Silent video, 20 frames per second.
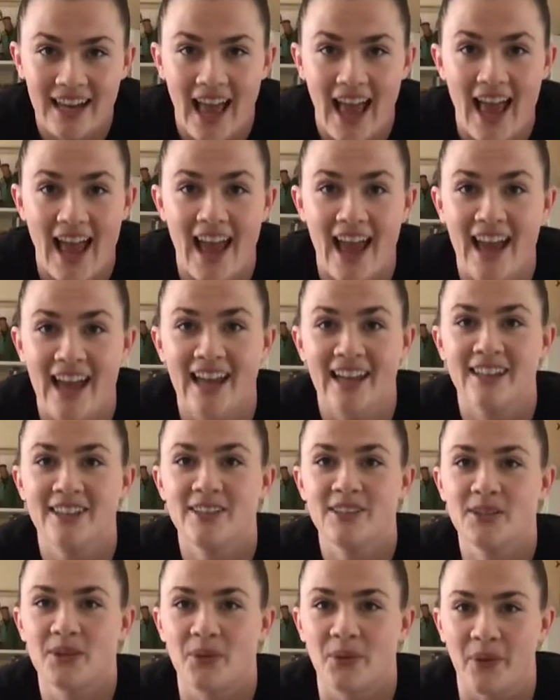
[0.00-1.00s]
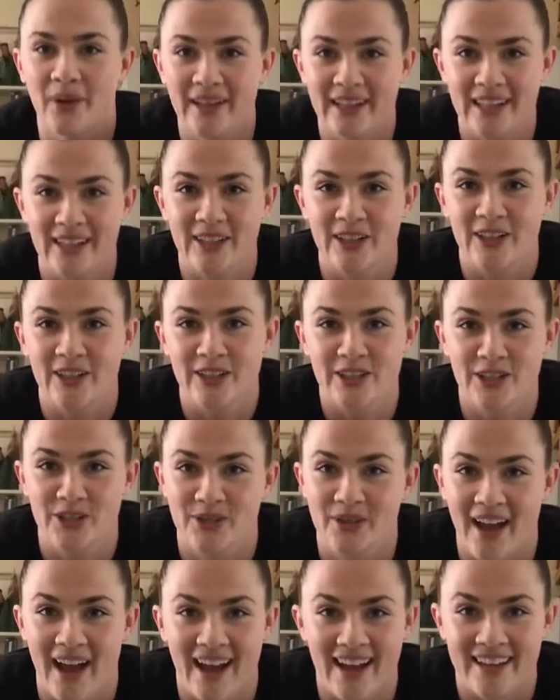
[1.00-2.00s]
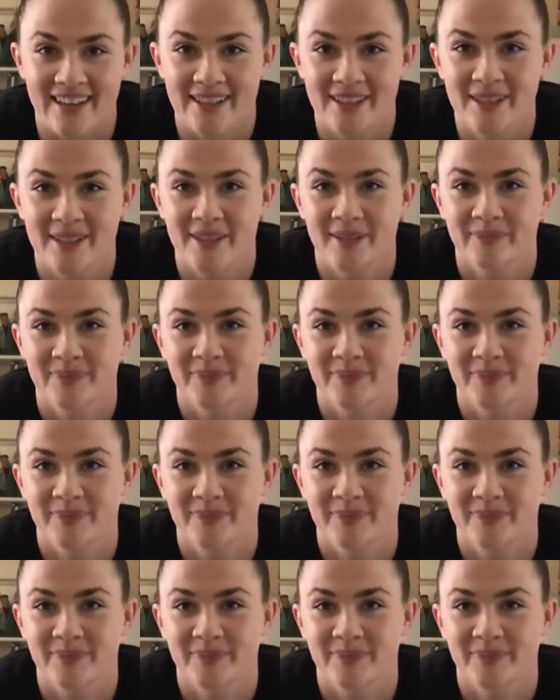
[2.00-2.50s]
and 20. Good, you guys.